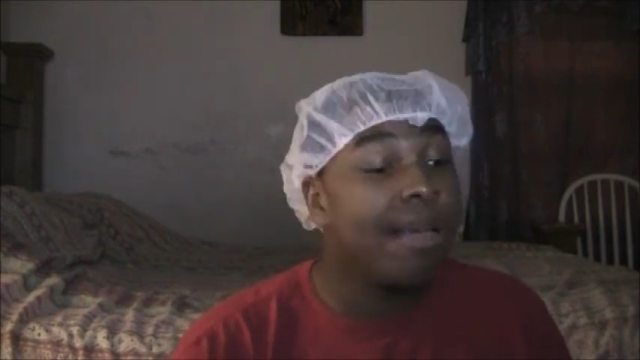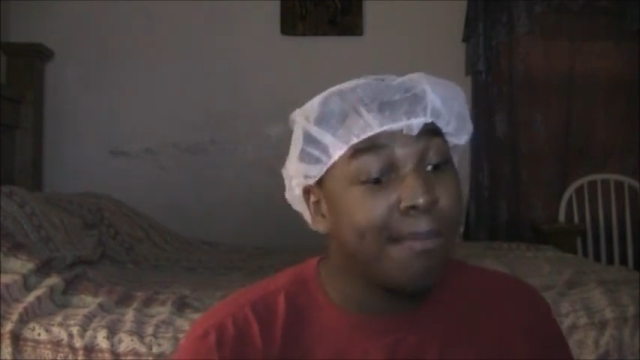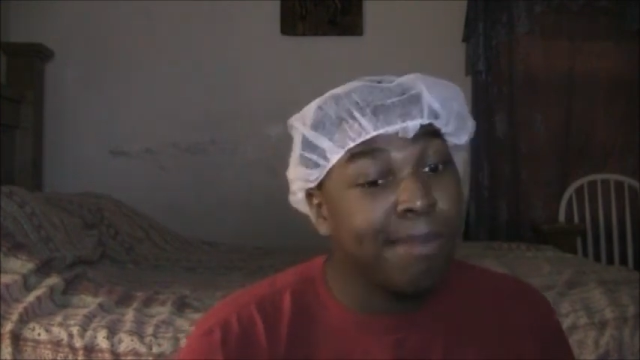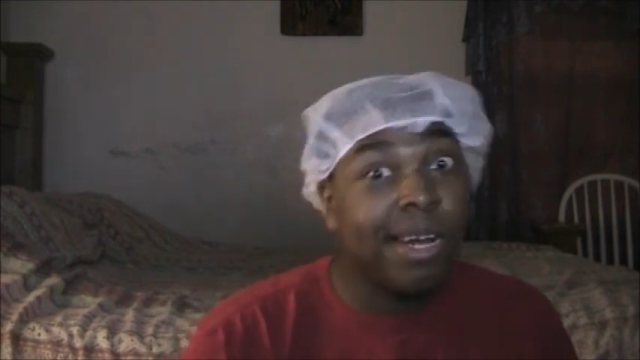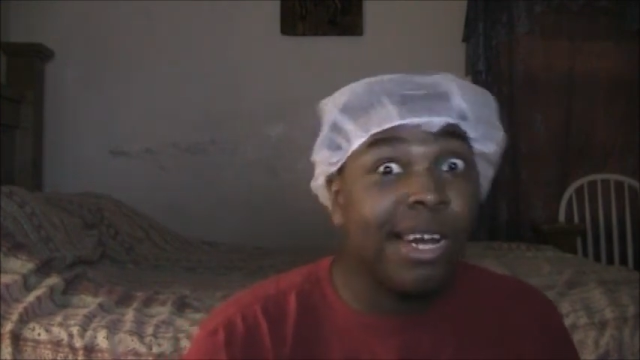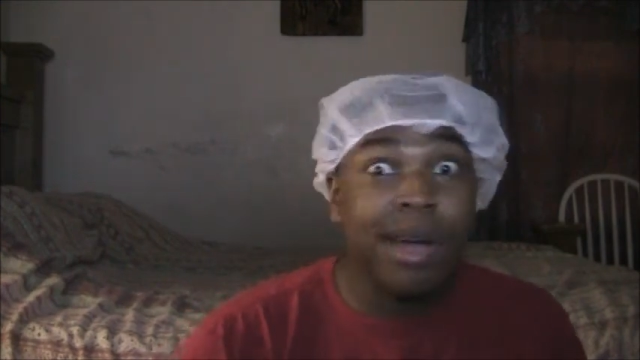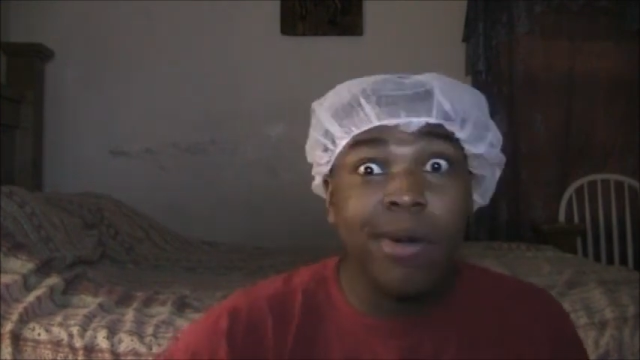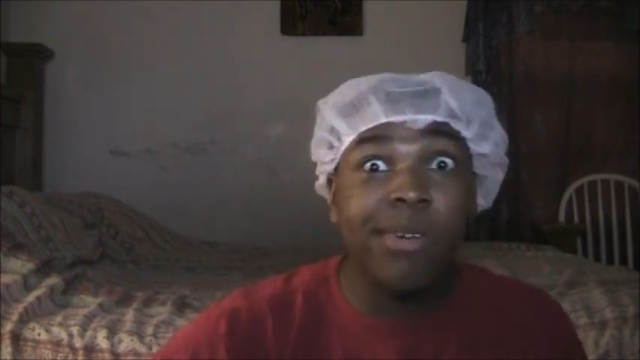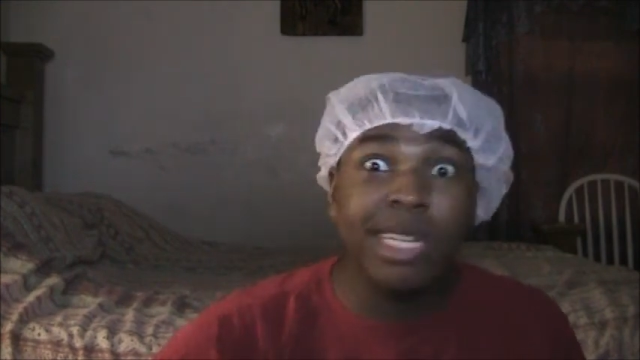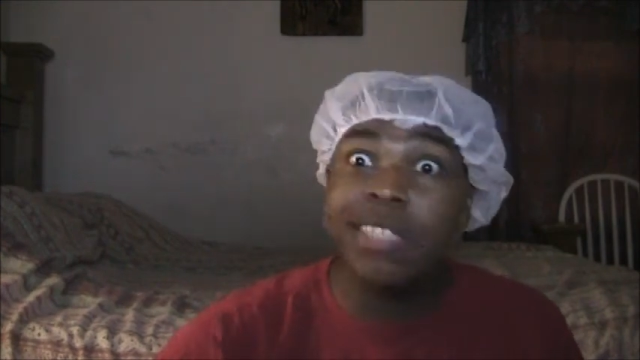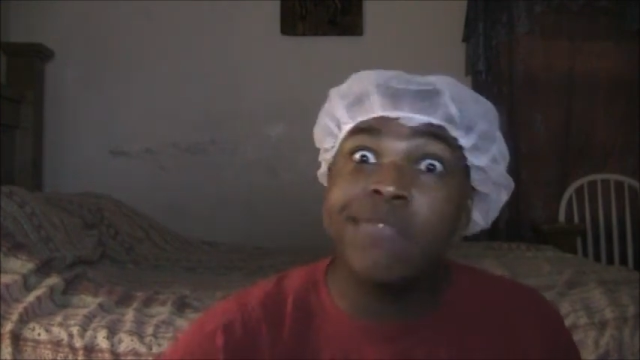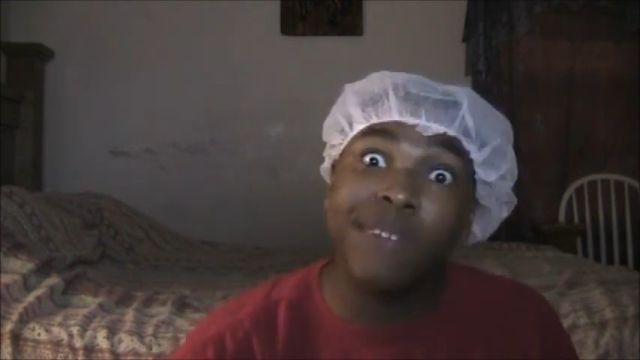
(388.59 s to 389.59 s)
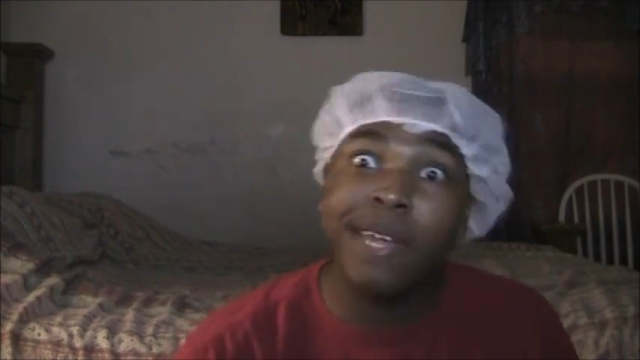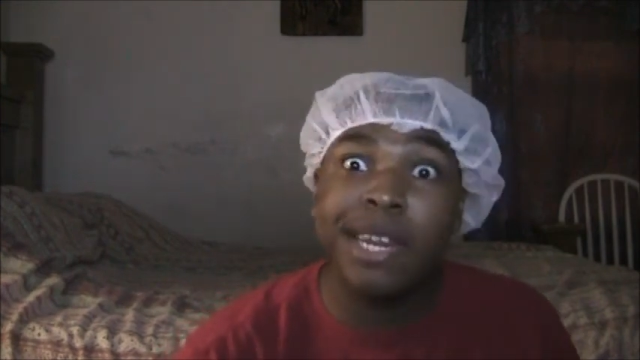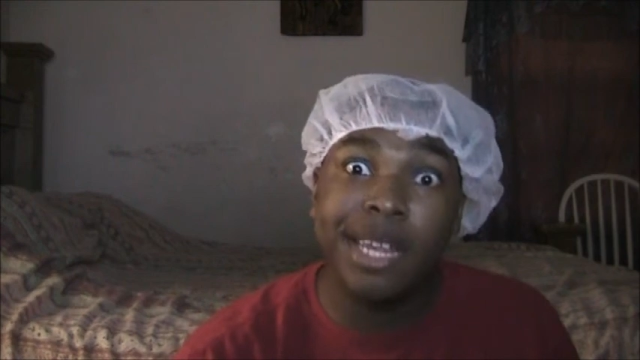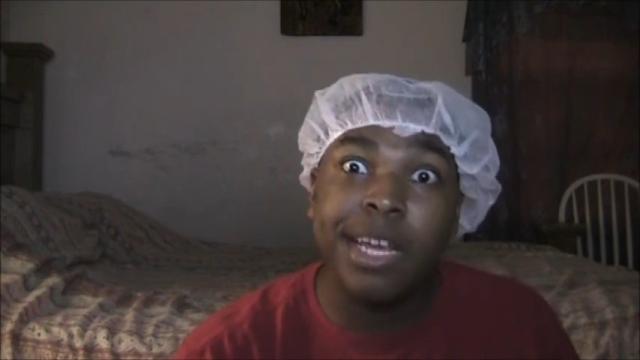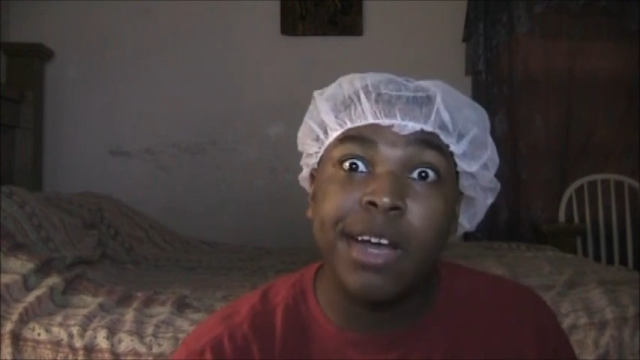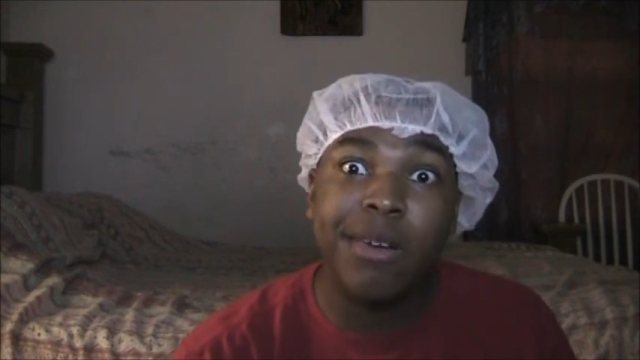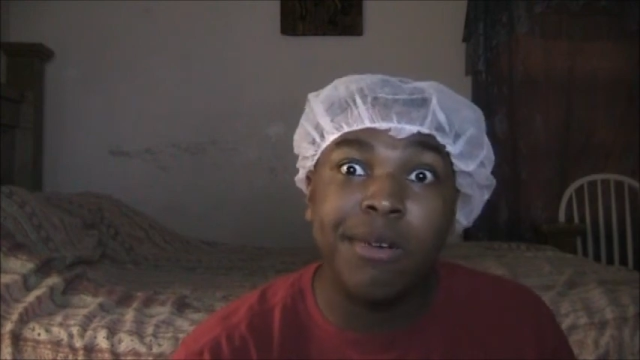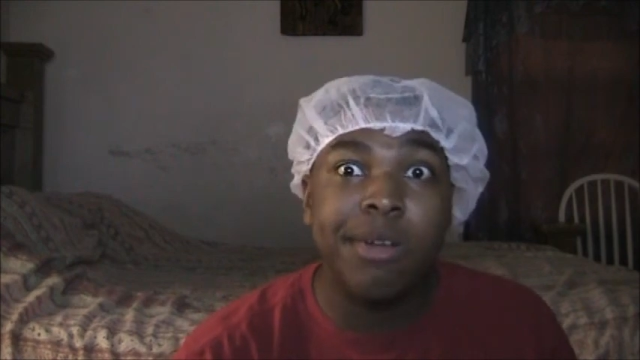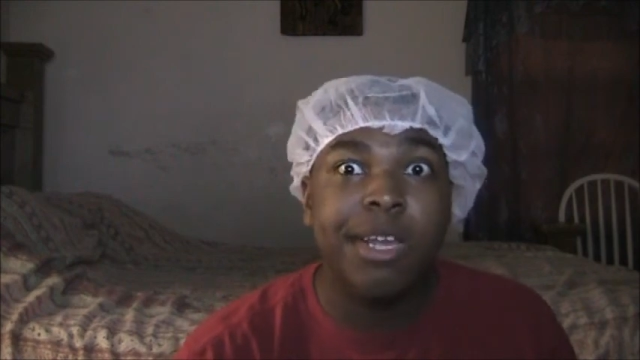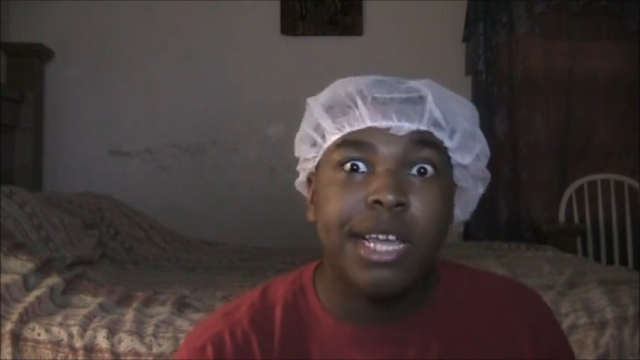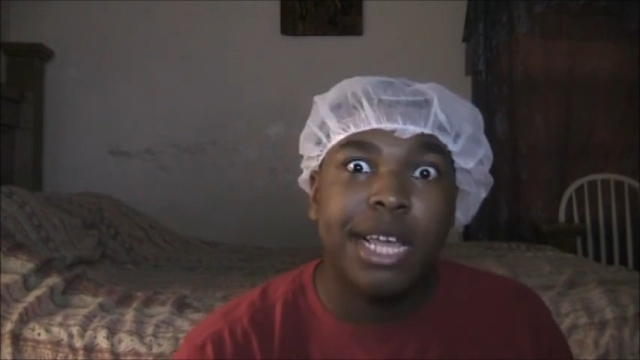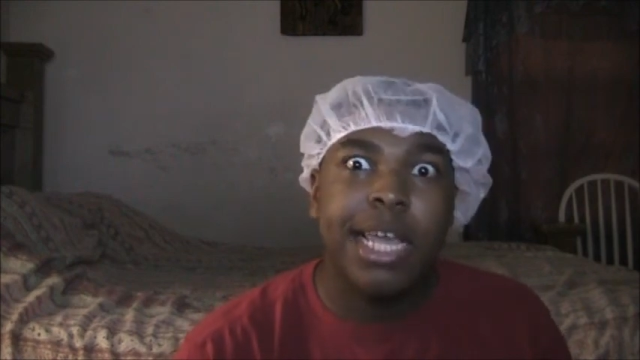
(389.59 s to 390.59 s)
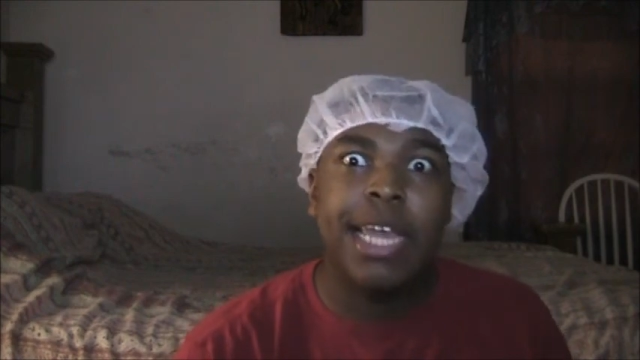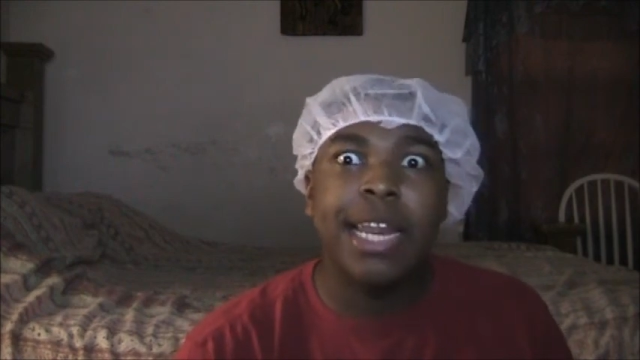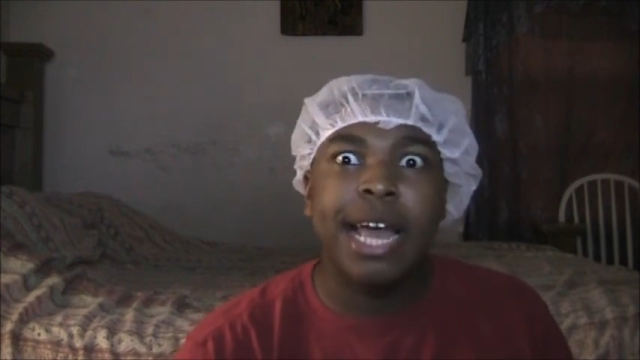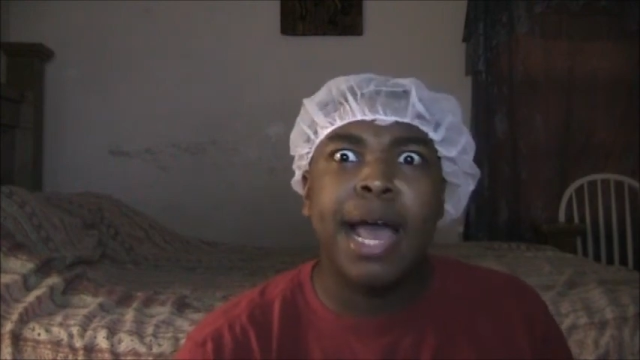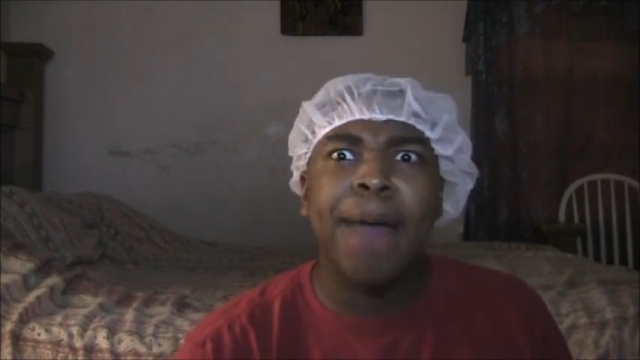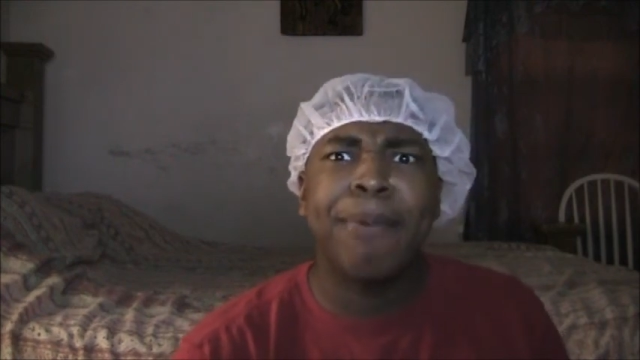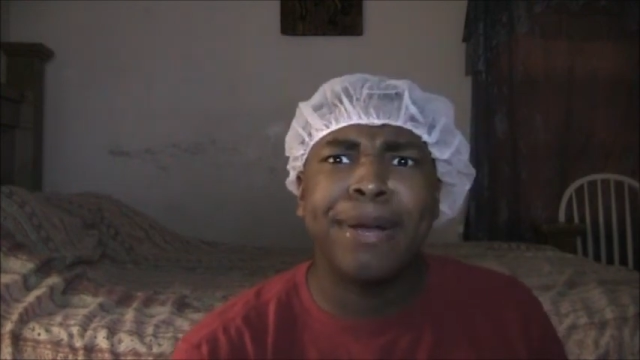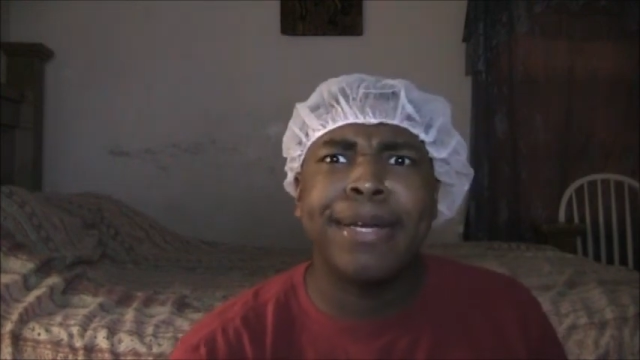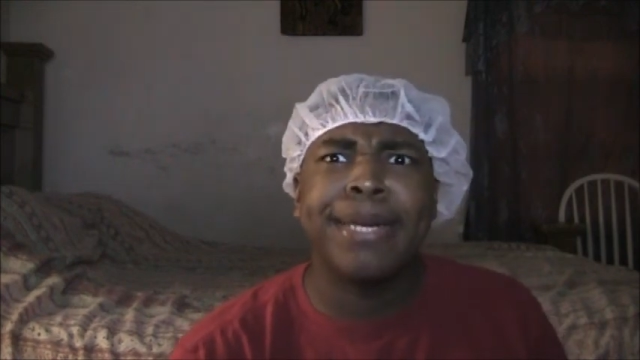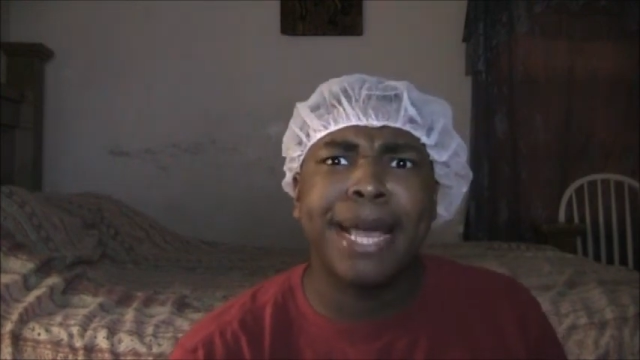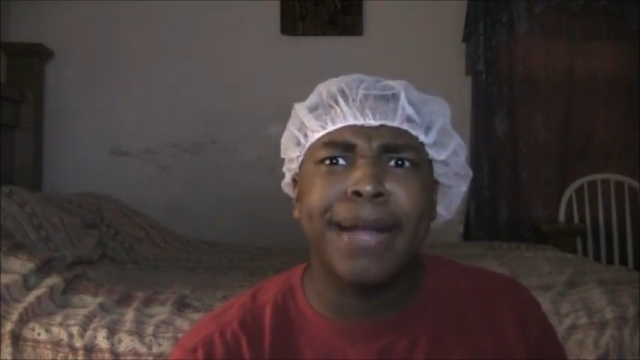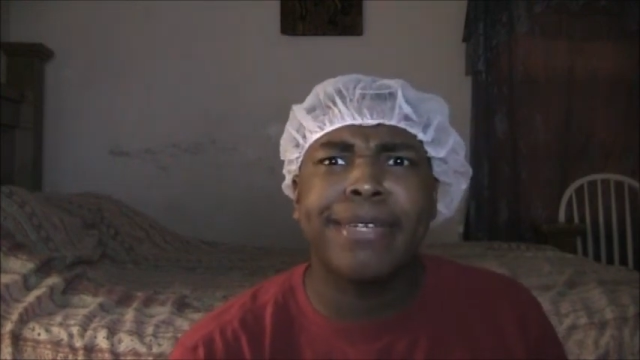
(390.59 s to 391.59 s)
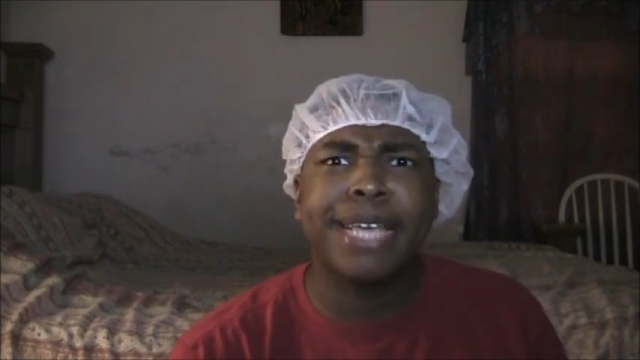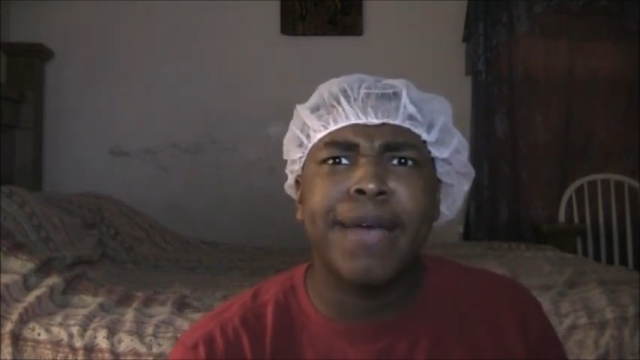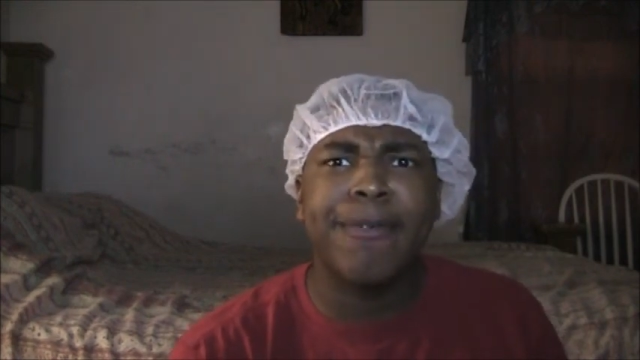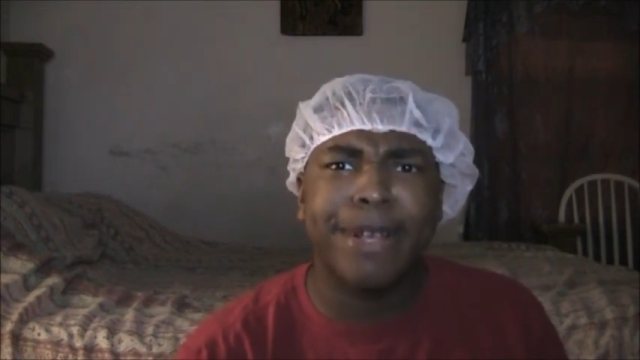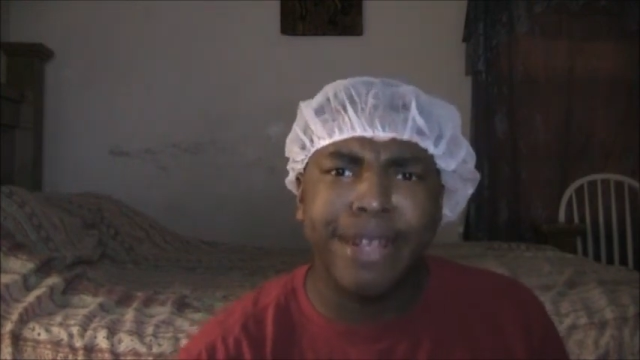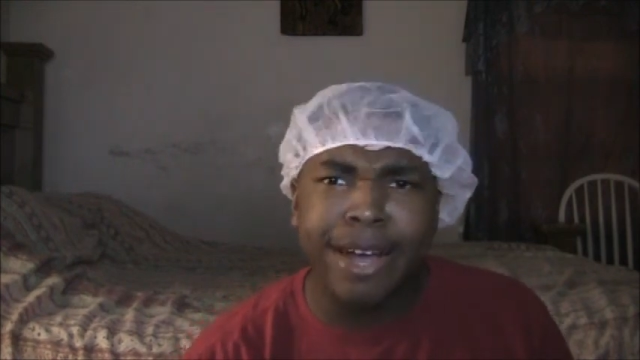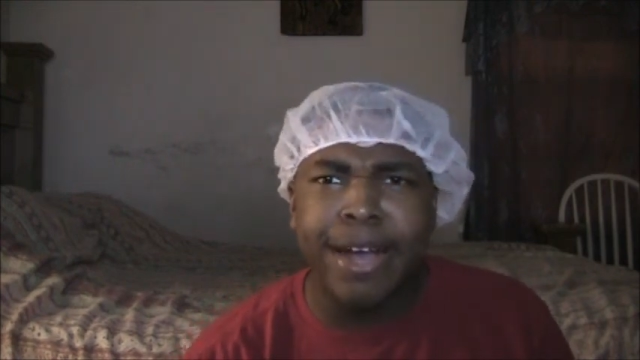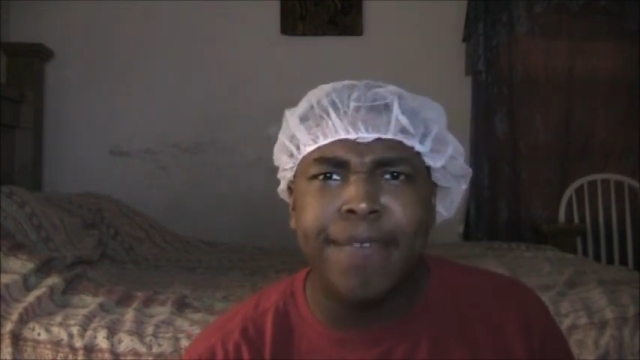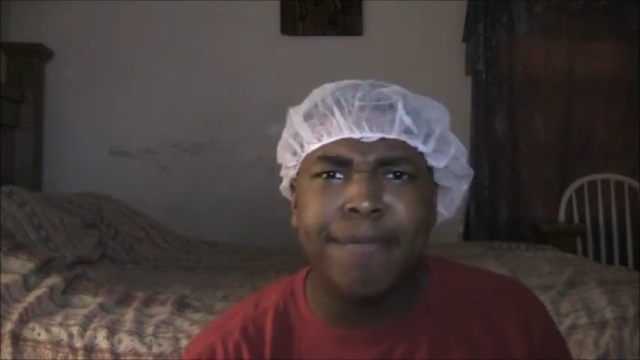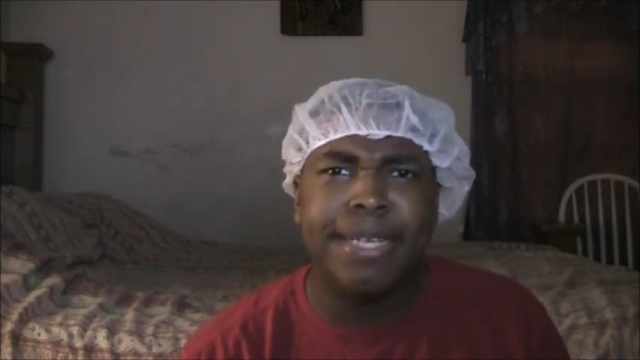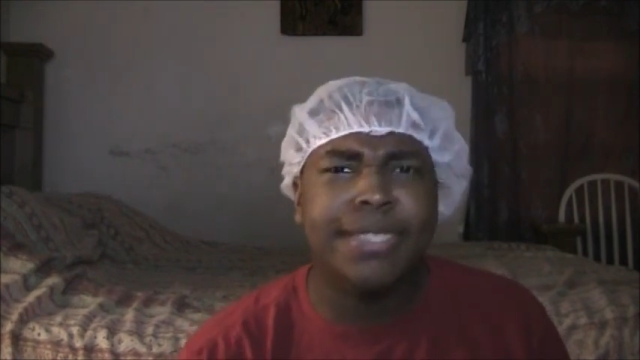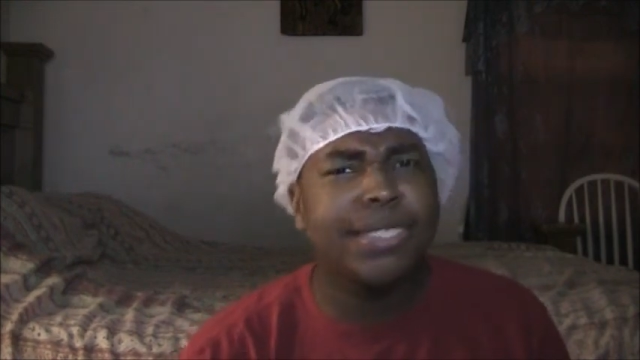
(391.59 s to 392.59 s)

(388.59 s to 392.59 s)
below this video and I put downtime with comments.